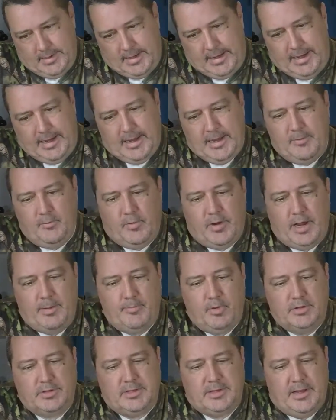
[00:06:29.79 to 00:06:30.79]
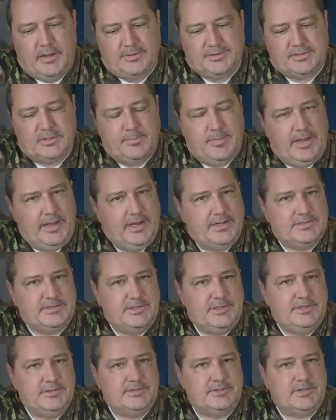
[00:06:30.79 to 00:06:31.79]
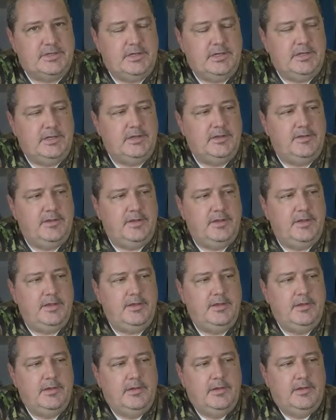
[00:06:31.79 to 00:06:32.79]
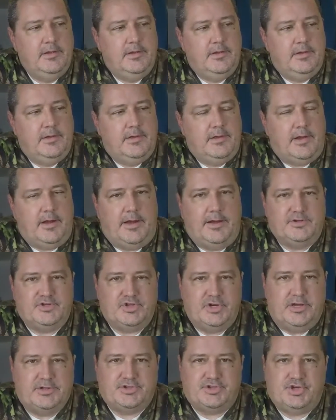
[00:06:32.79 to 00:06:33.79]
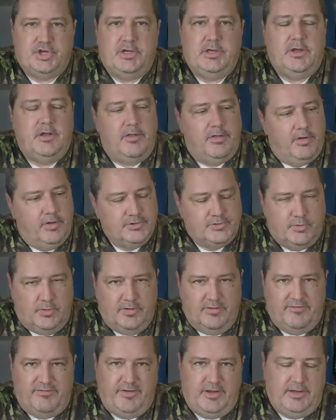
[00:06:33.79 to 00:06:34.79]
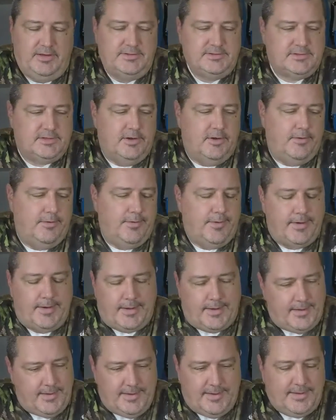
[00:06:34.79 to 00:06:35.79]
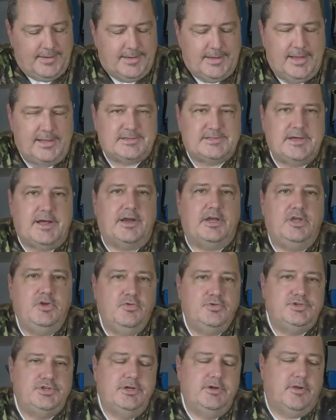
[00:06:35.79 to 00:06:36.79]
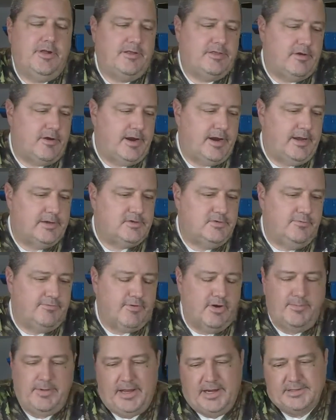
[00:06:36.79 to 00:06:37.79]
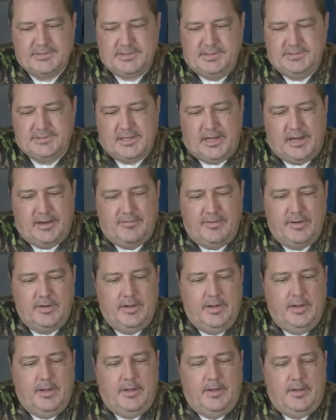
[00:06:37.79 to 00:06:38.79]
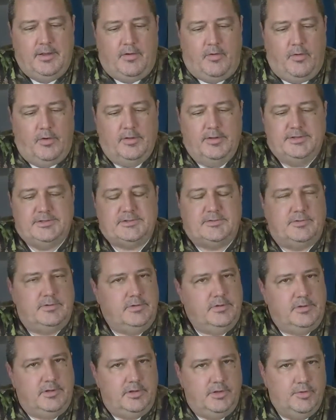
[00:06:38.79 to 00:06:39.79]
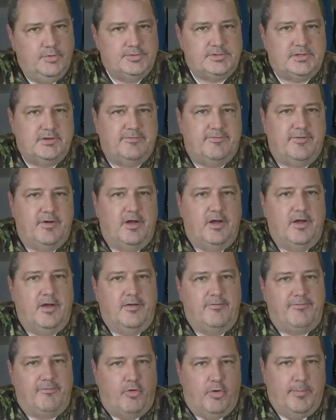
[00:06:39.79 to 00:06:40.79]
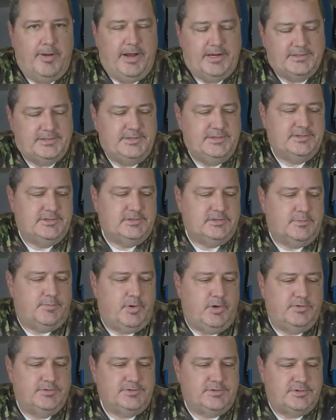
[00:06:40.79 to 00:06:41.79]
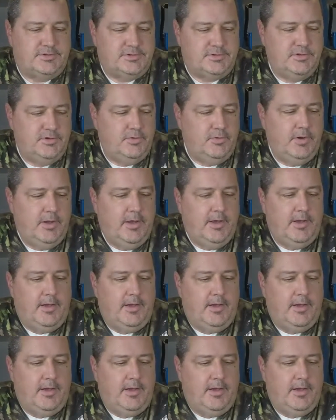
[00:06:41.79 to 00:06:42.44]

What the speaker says: and when I put the Nelson magazines in the GSG, those wouldn't feed. So it's not a huge deal. I thought I got 2 free magazines out of it, or at least the use of 4 magazines as opposed to 2.